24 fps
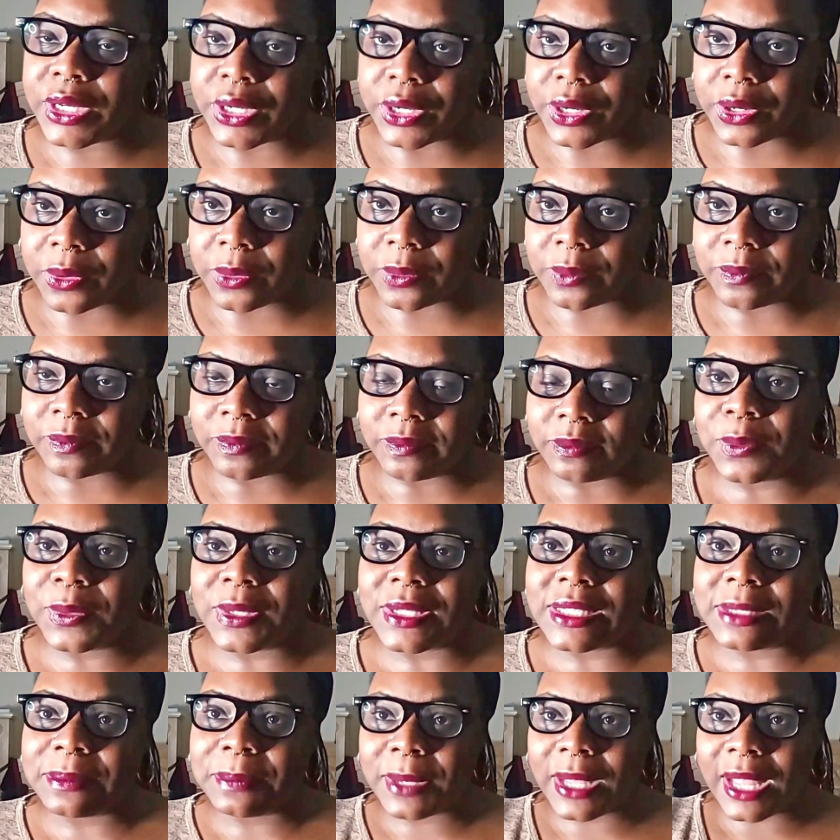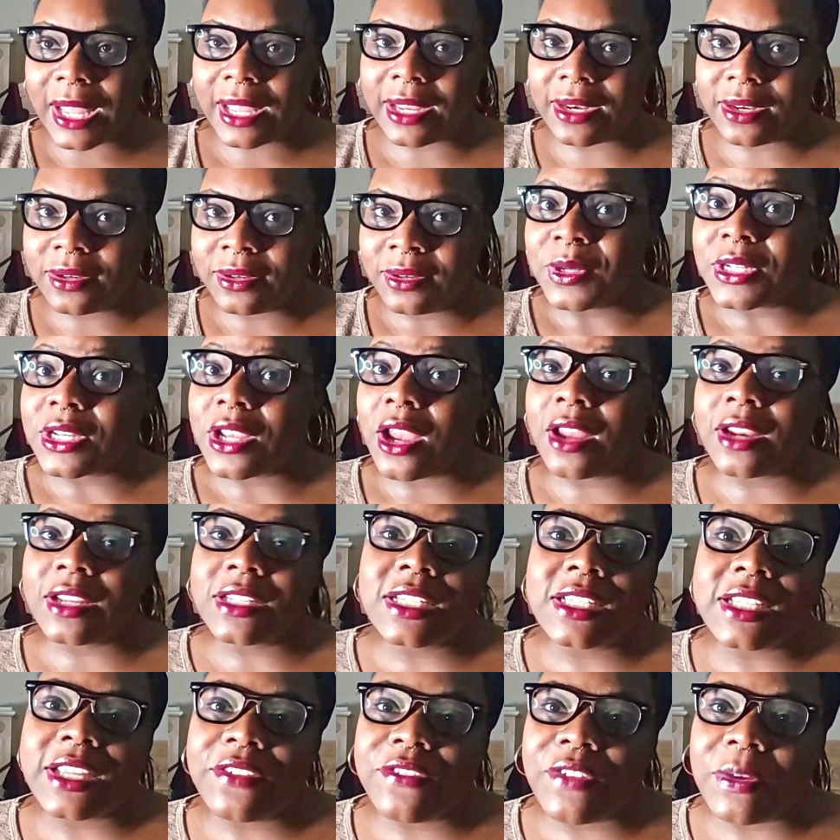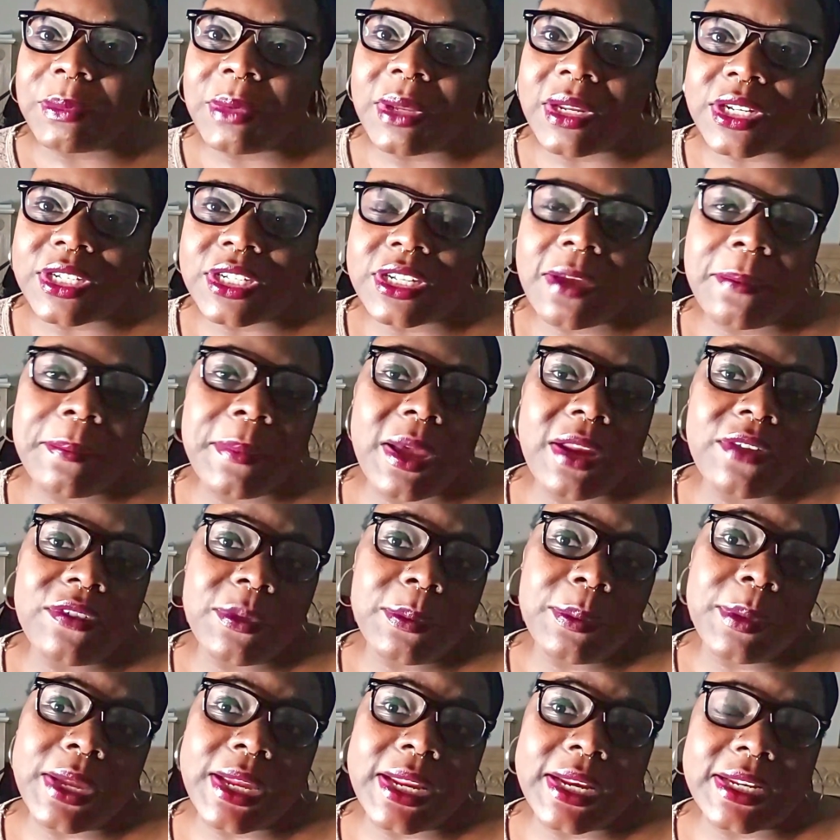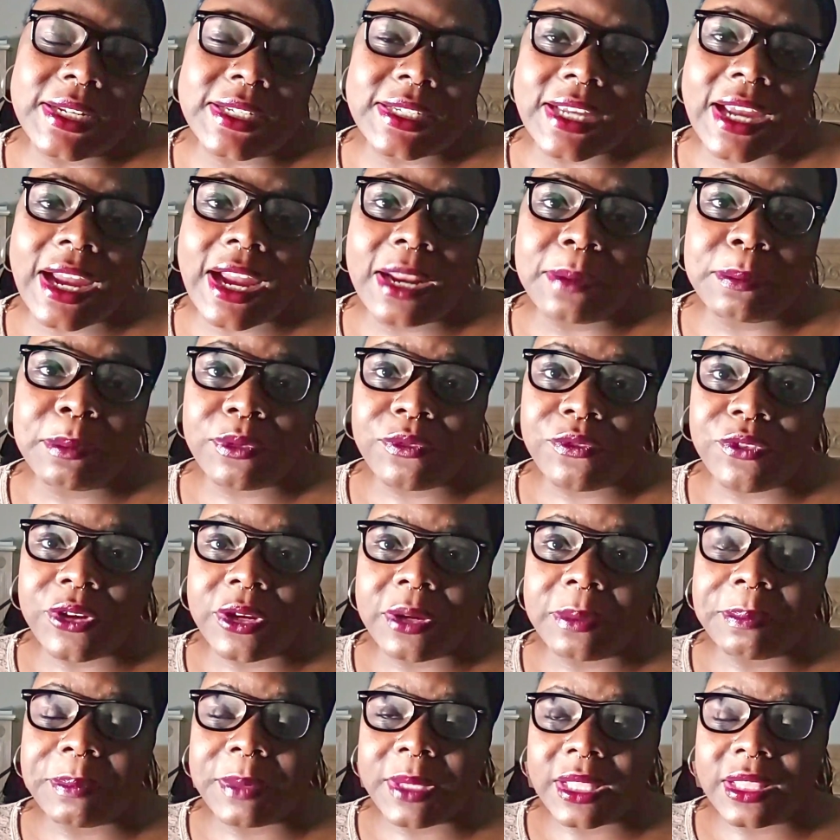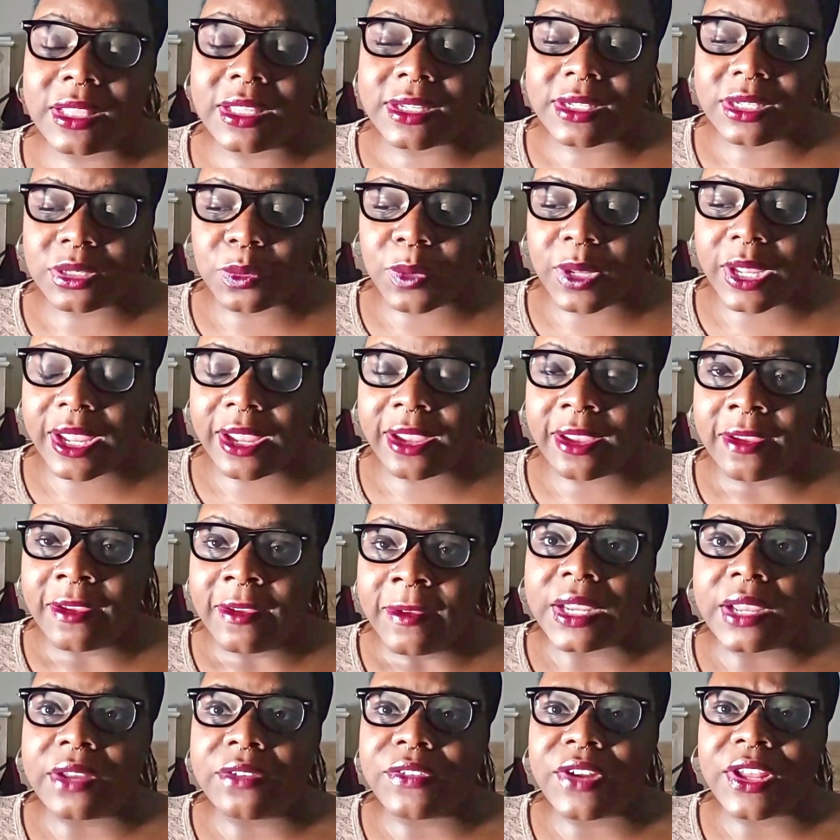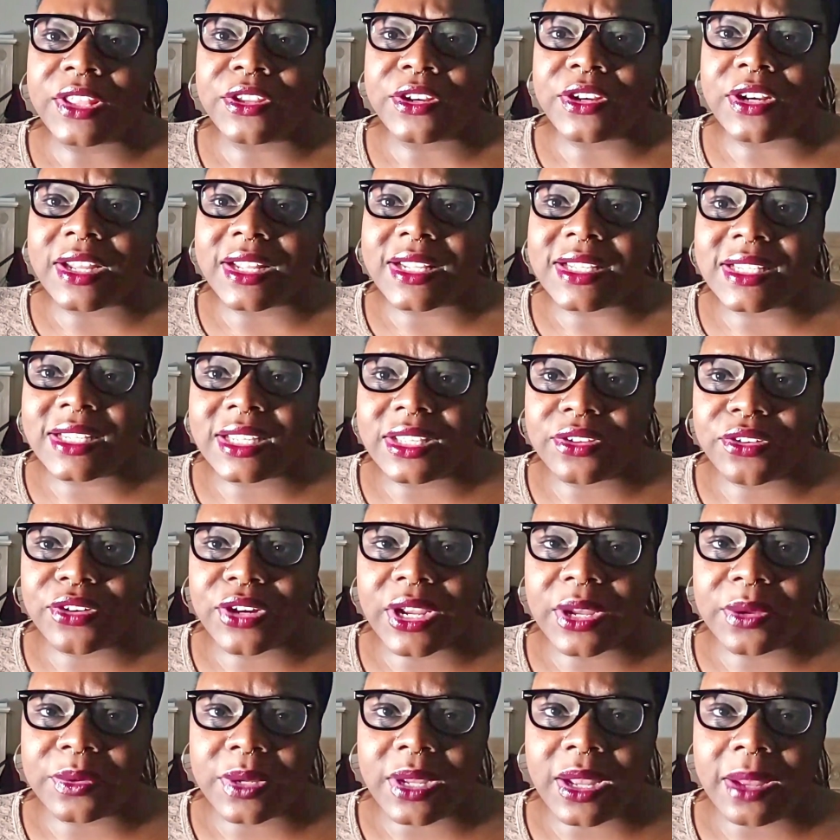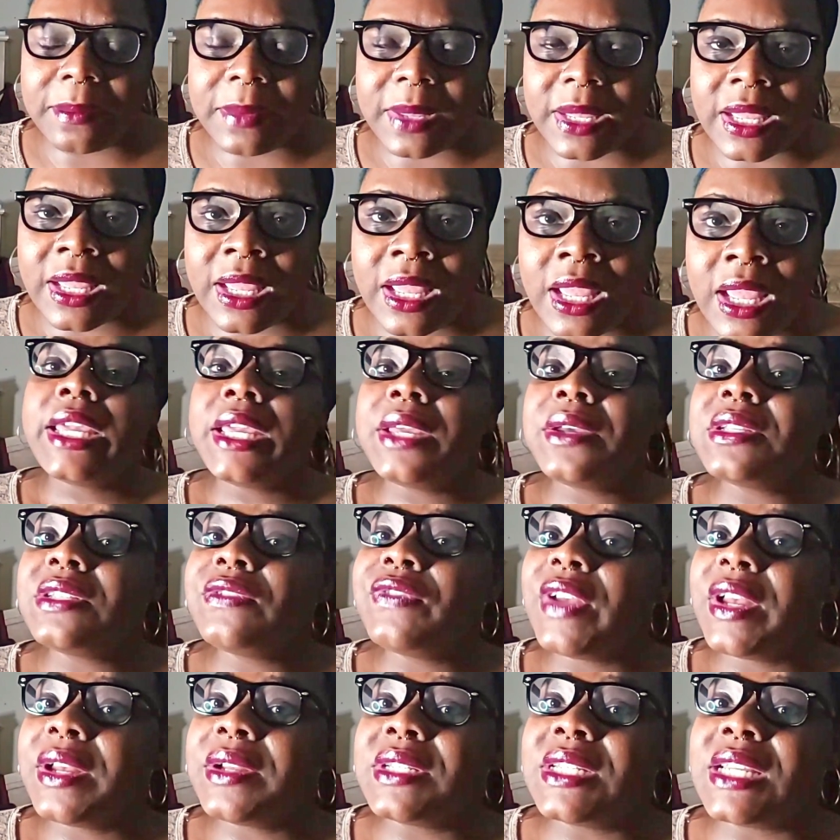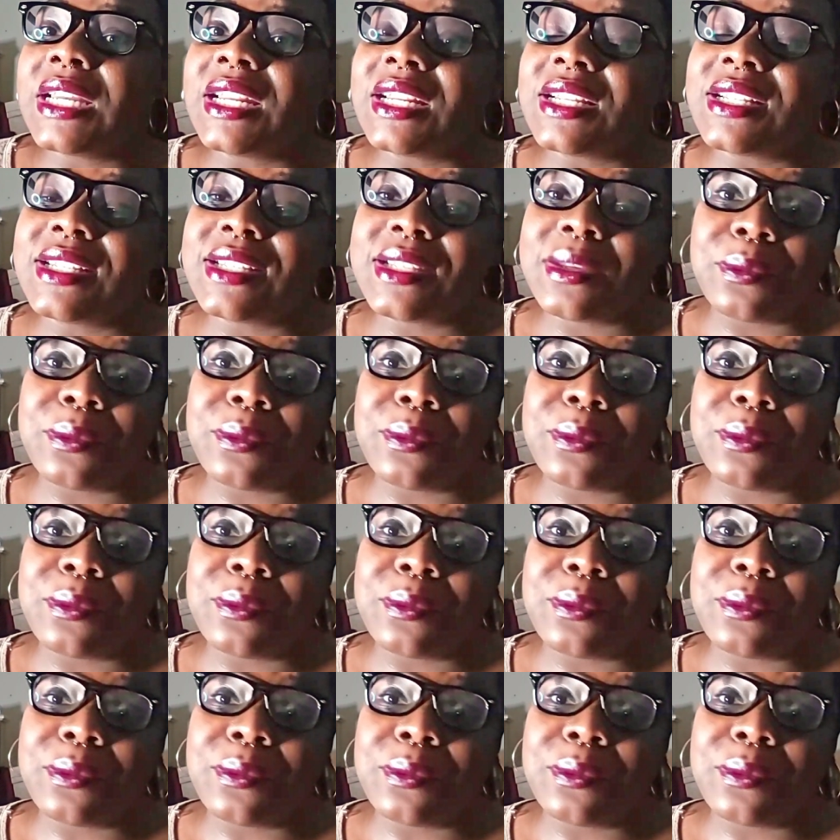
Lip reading: and, he went splat. Which honestly, if I'm gonna jump out of a plane and die, I'd prefer to be this way. I'd rather not see the ground coming. He was found dead in